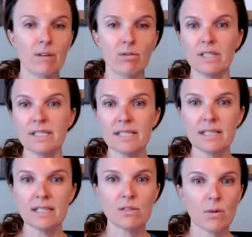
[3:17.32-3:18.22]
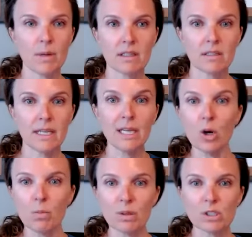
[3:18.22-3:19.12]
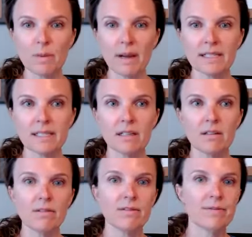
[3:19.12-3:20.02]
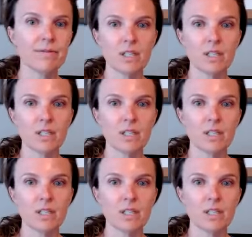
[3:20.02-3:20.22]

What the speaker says: like for instance, from a keto perspective,